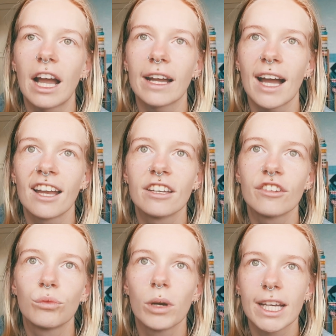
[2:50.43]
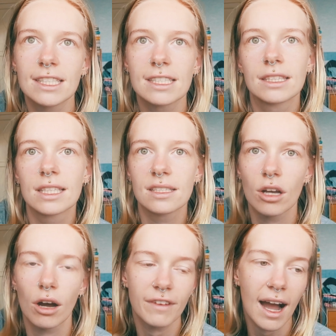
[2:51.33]
I kind of waited this
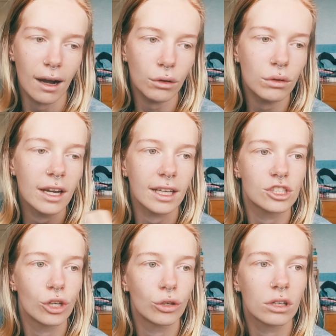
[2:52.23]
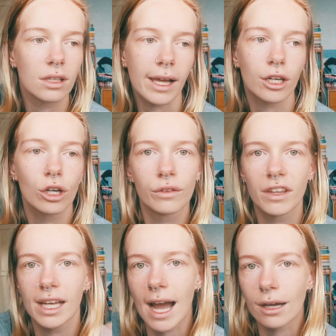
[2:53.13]
cough out and I took like over
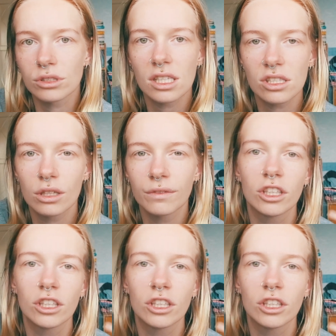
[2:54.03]
the counter stuff,